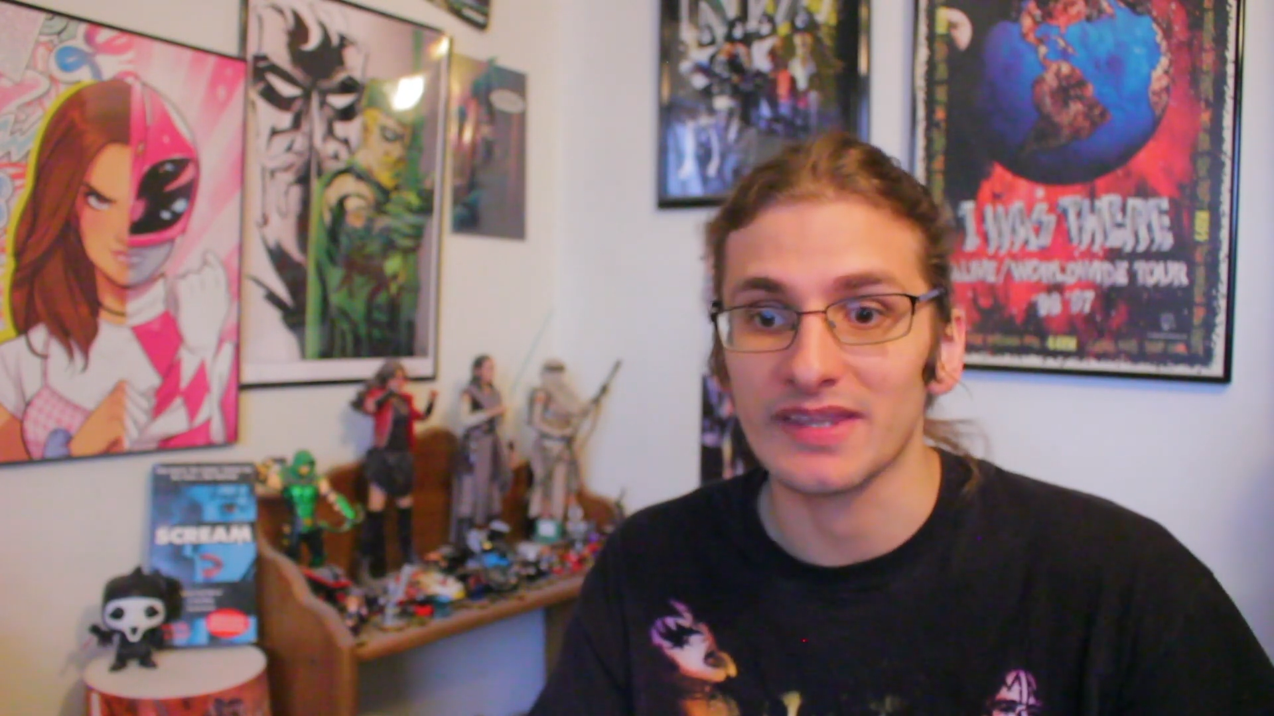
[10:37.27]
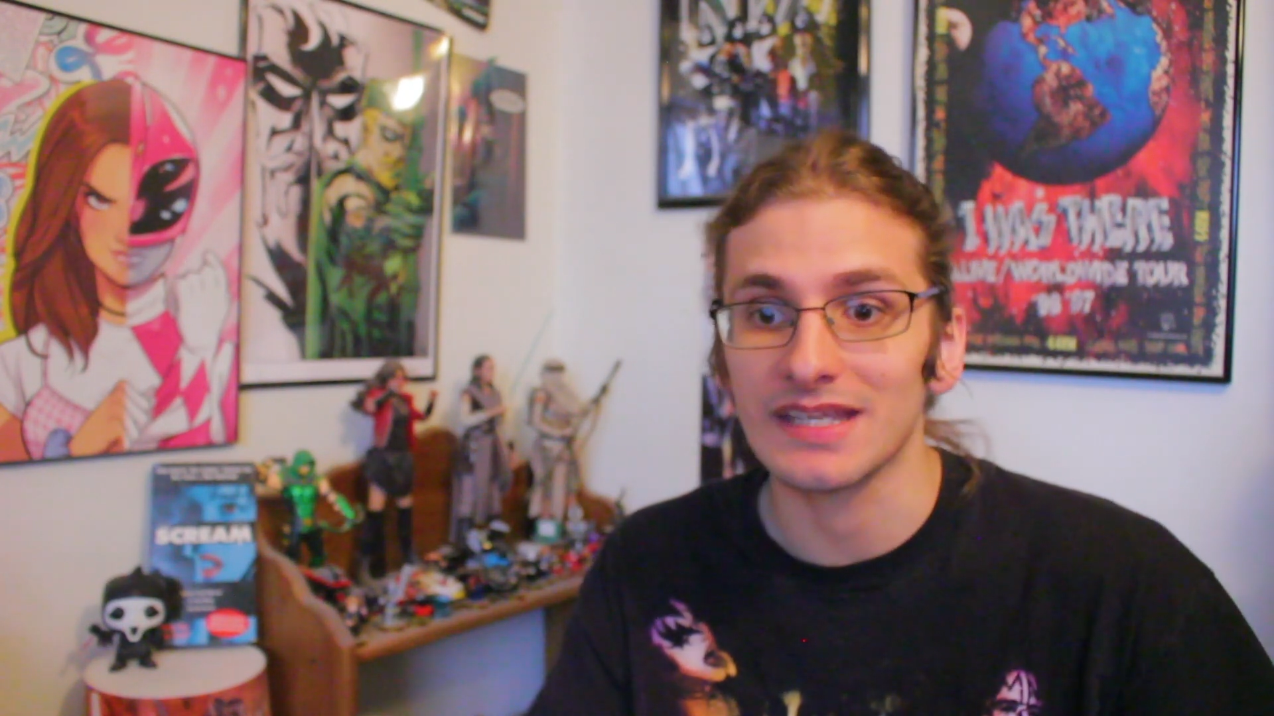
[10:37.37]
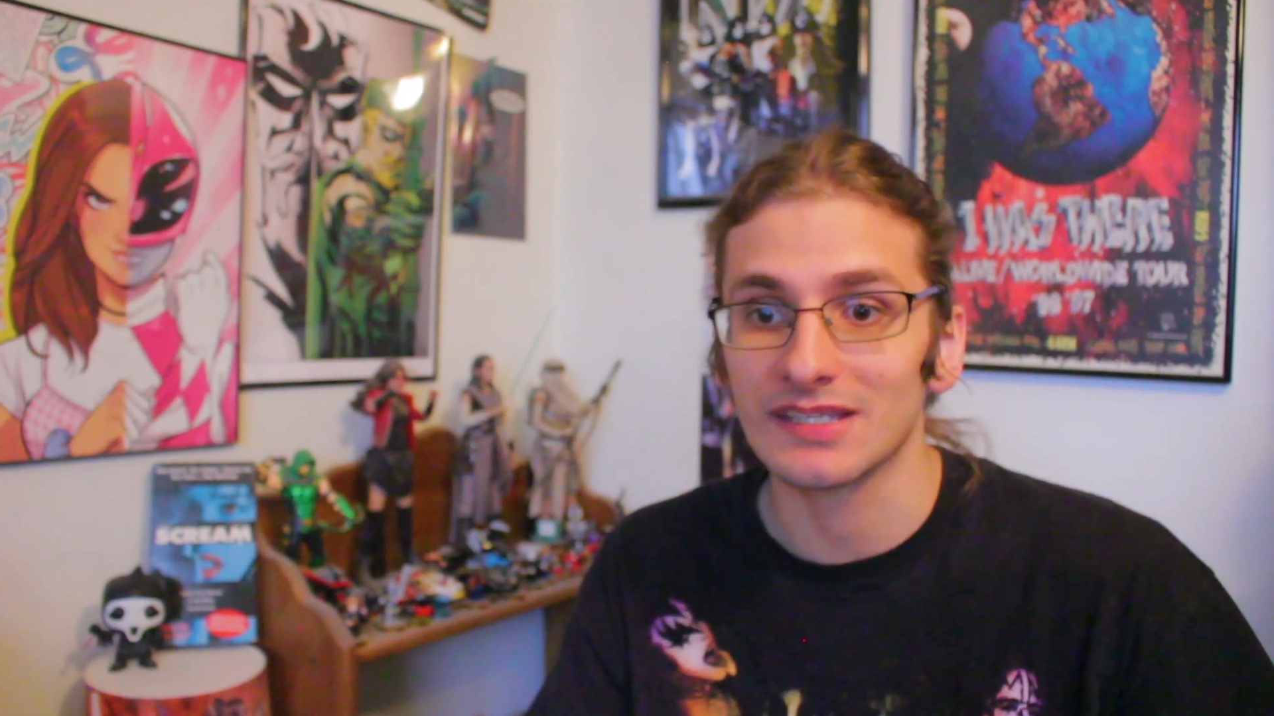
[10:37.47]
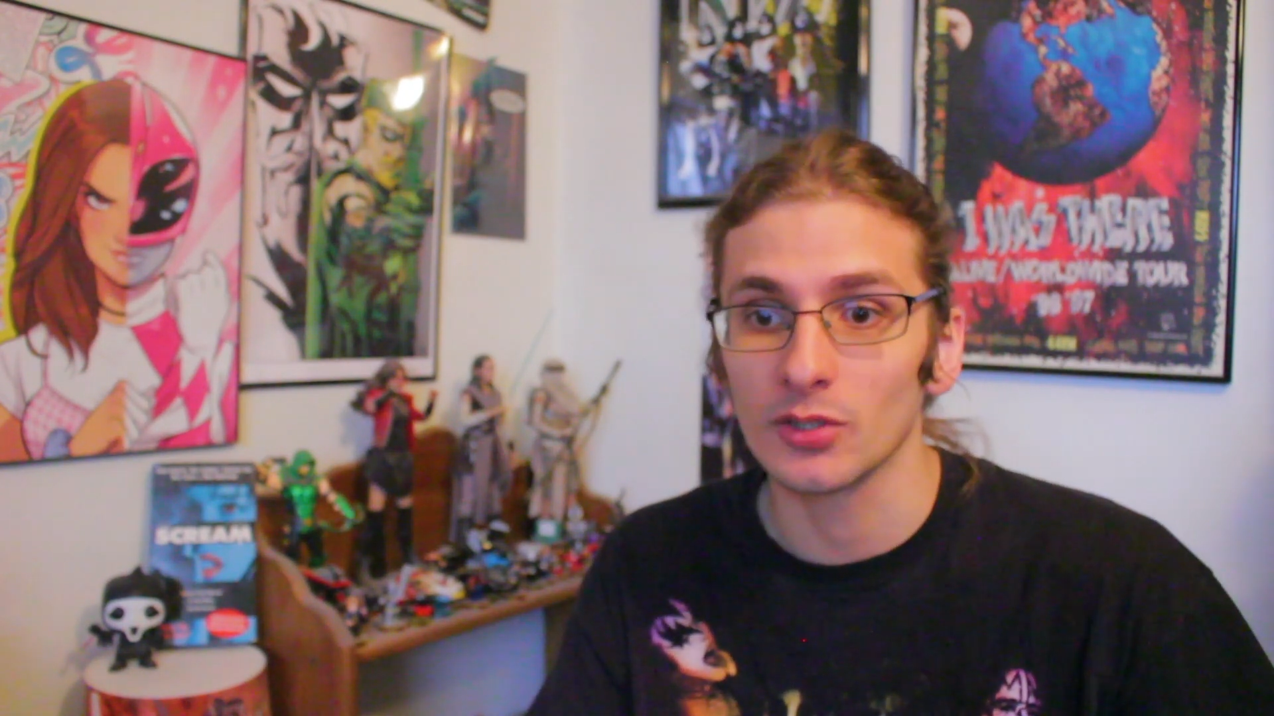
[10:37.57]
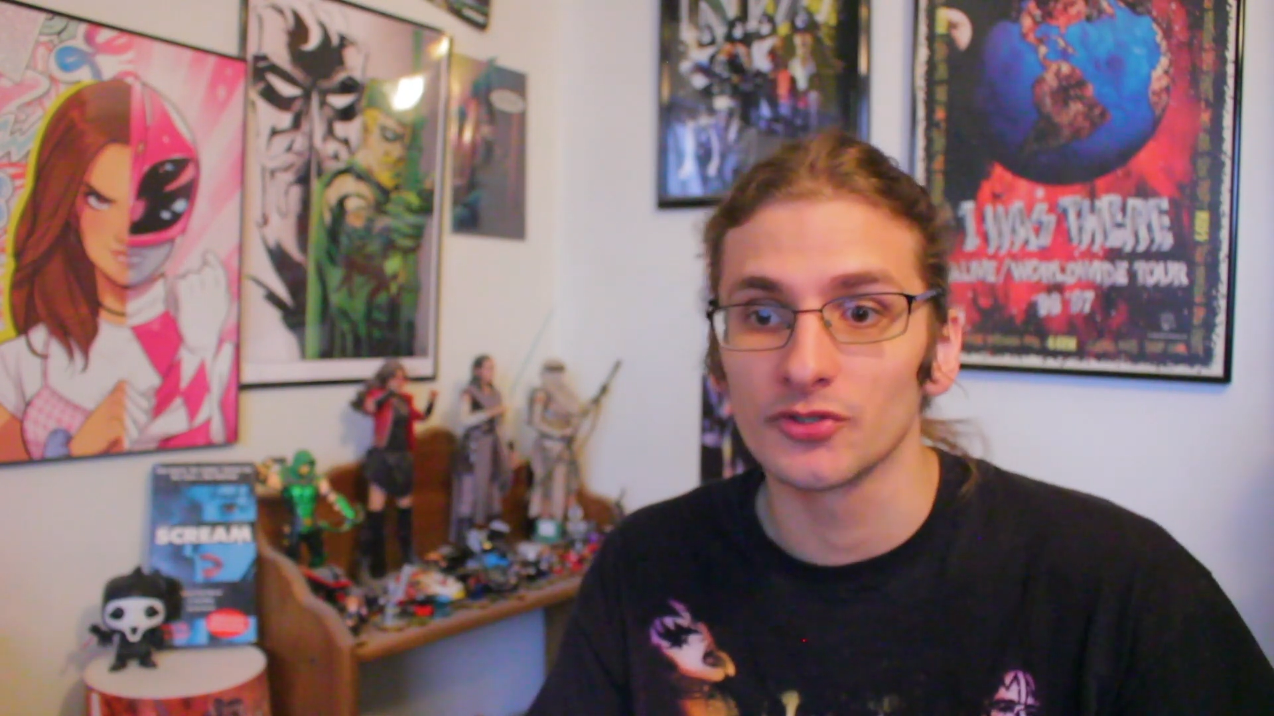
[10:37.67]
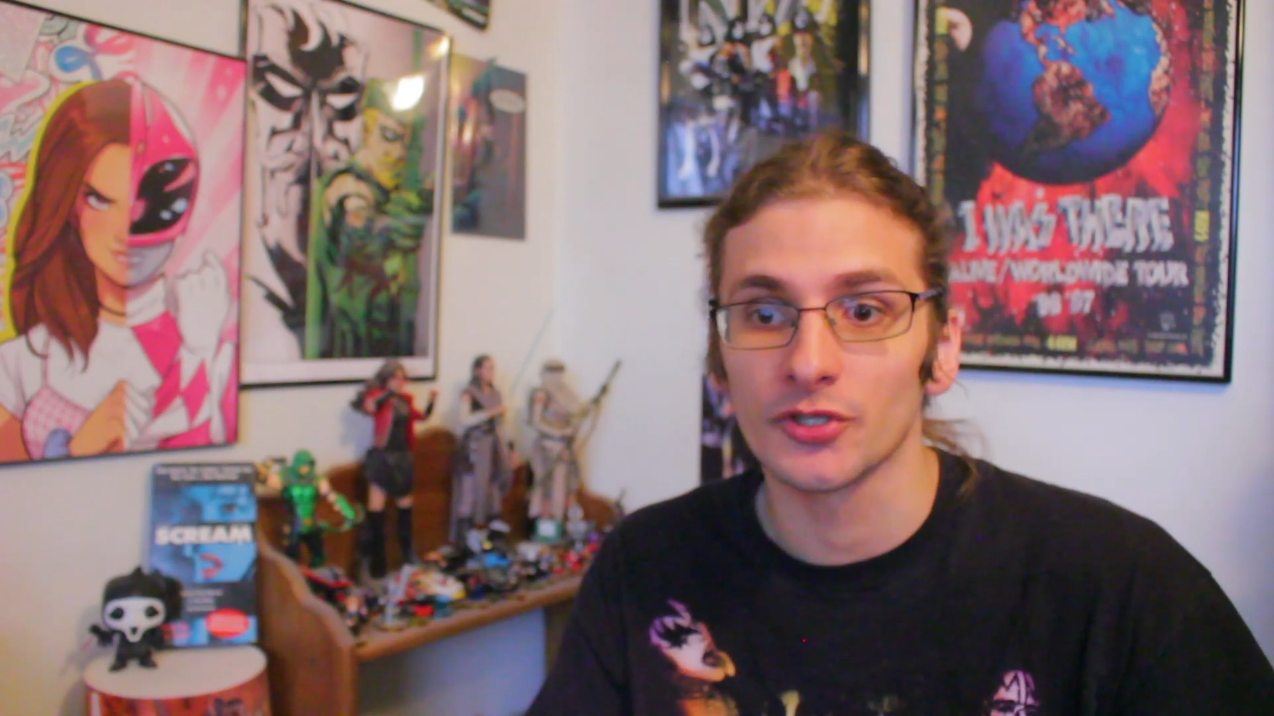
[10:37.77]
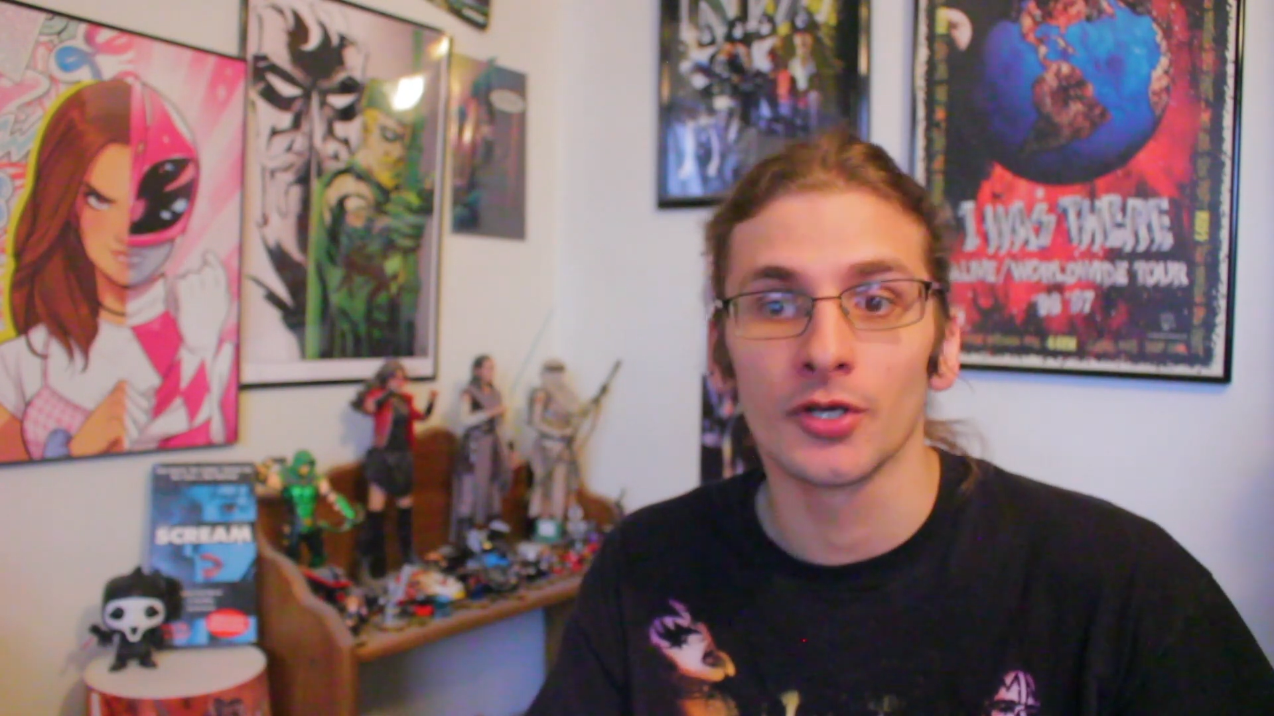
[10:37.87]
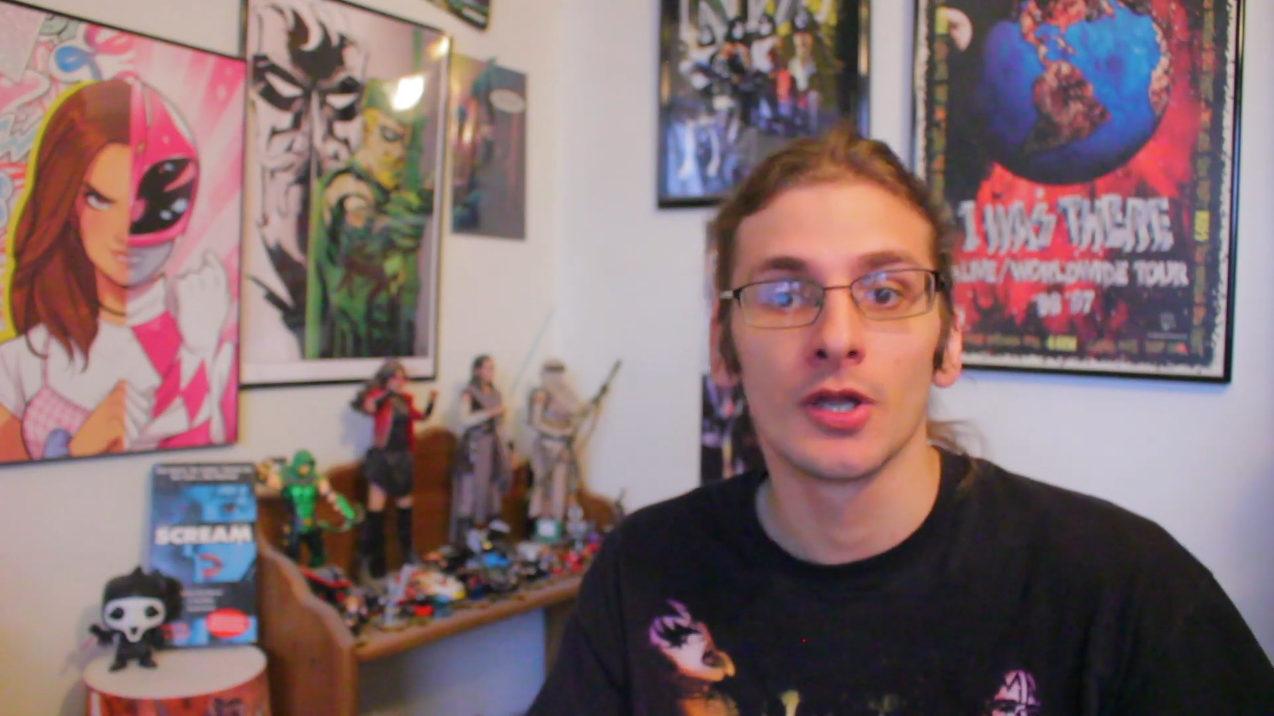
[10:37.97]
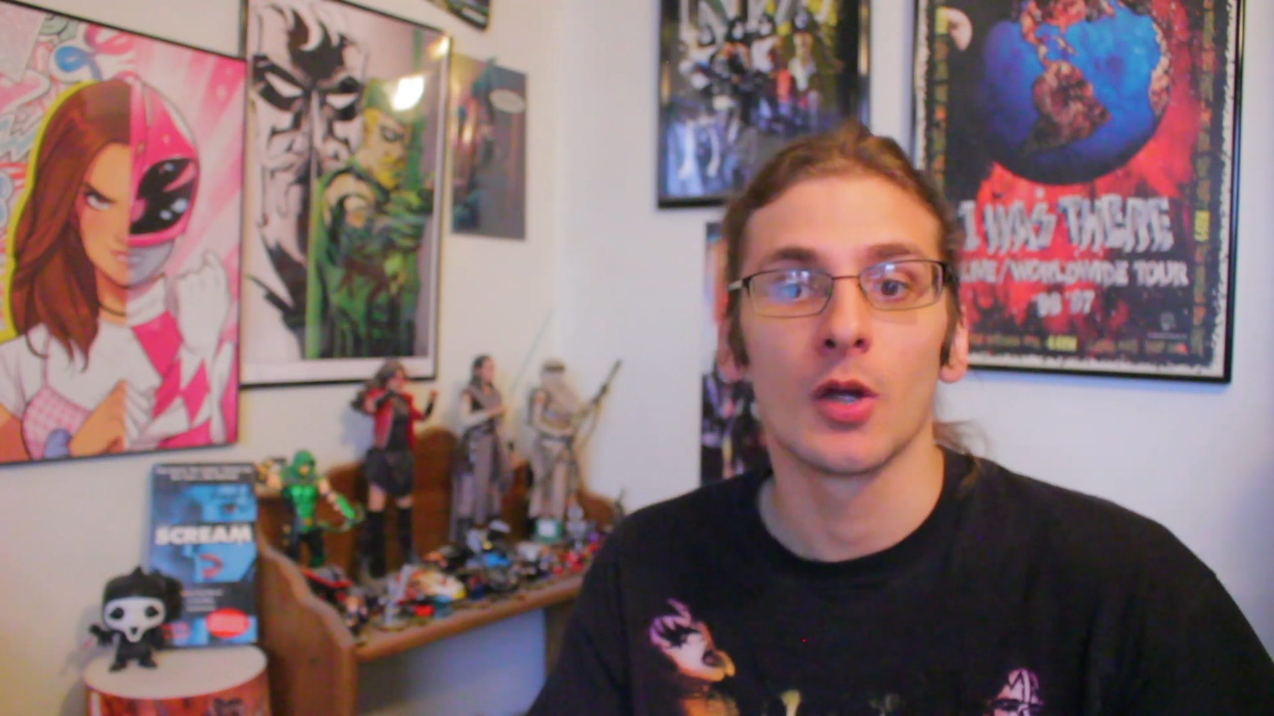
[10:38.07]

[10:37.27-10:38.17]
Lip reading: killed her,